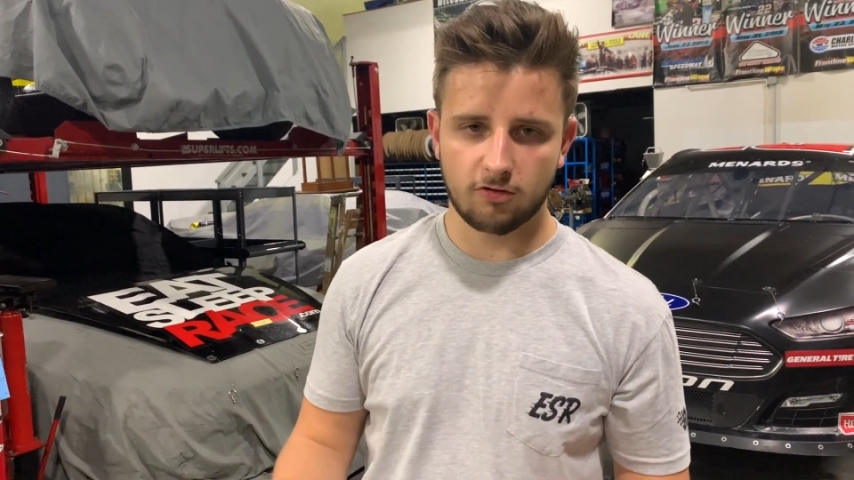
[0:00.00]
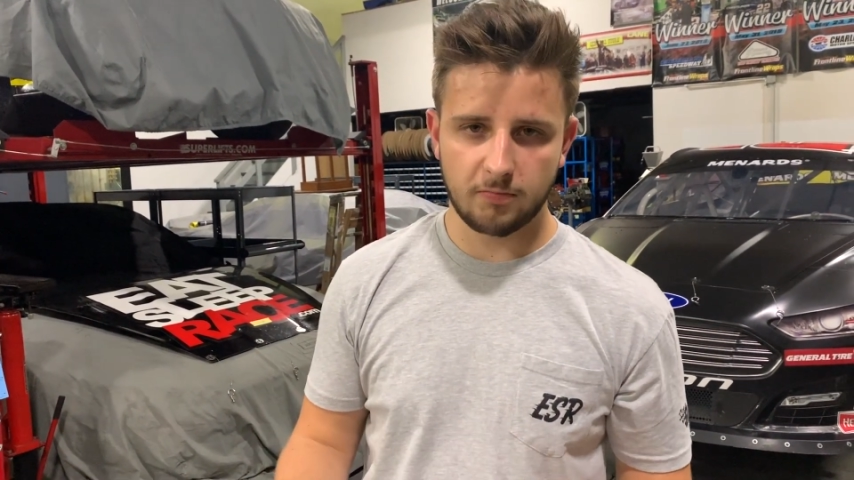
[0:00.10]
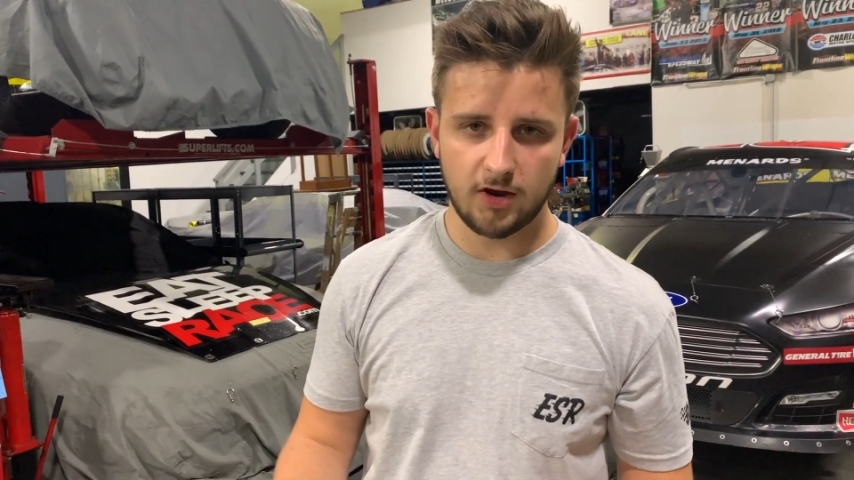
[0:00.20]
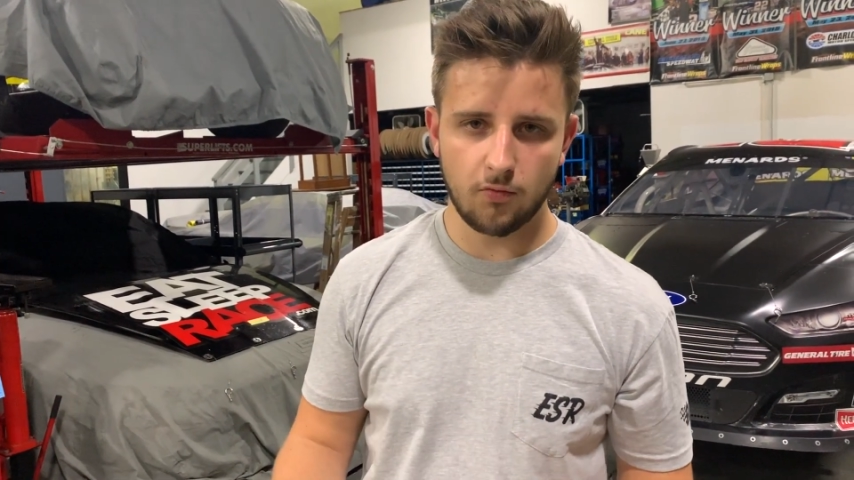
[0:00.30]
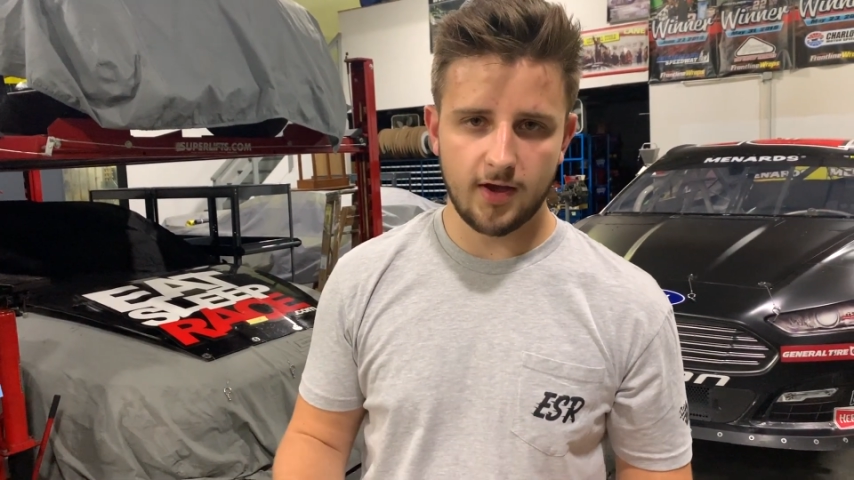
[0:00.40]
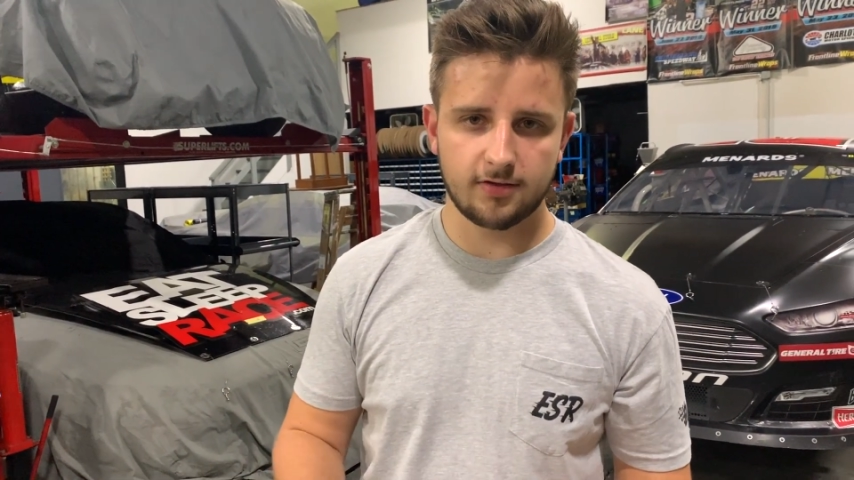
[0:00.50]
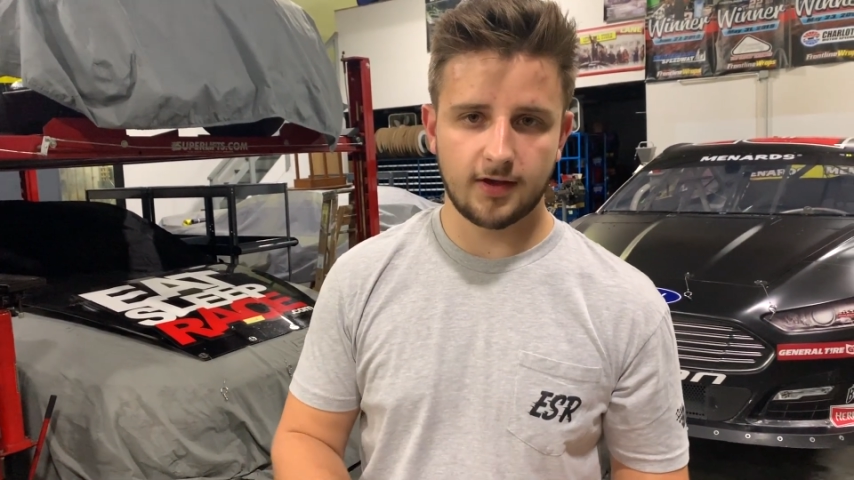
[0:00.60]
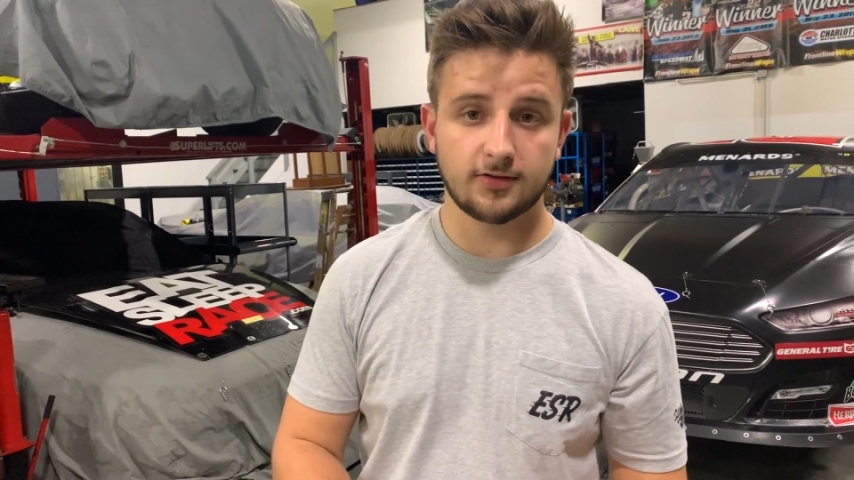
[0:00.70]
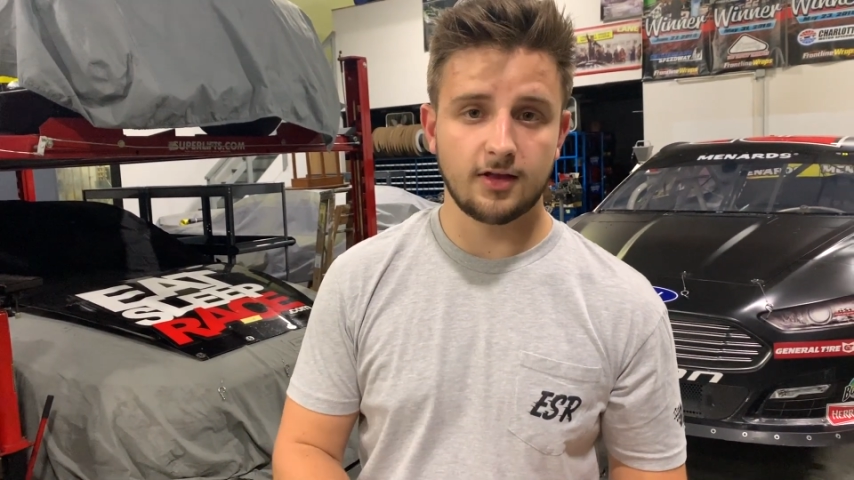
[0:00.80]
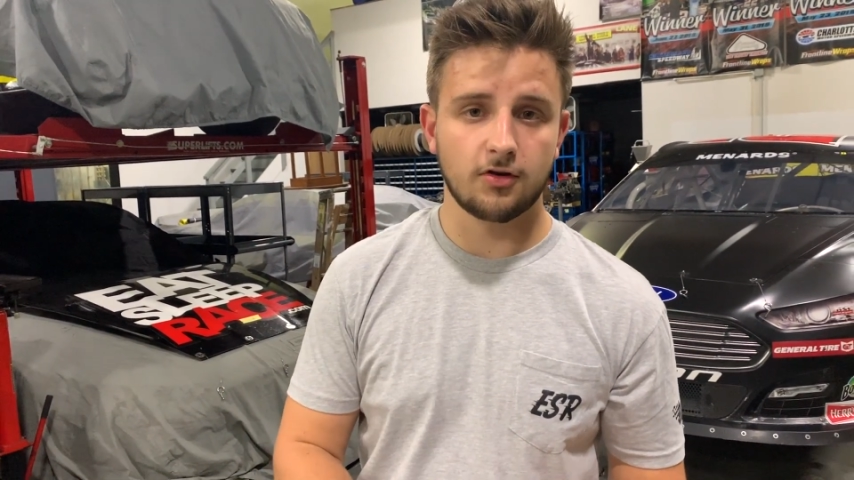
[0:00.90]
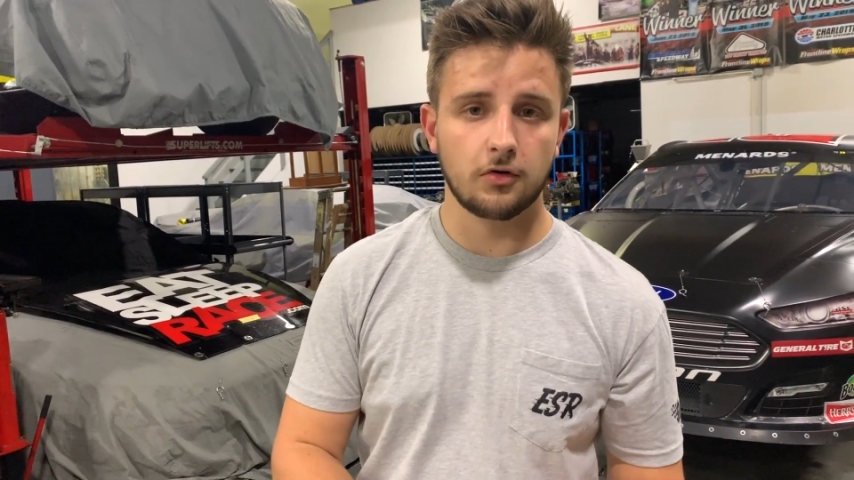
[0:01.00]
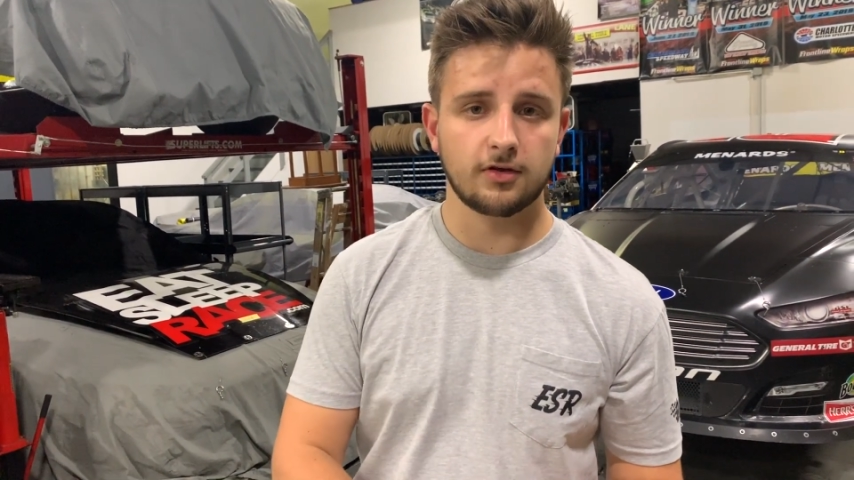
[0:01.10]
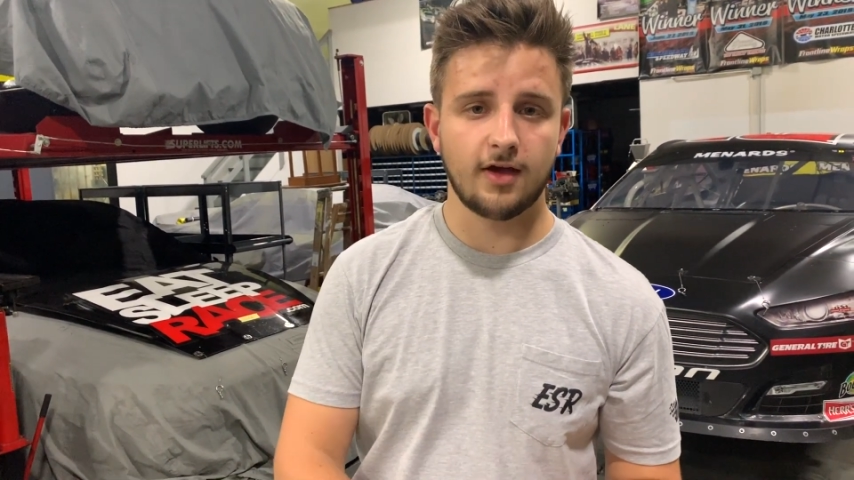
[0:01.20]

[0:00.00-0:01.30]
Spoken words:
speedways like Daytona,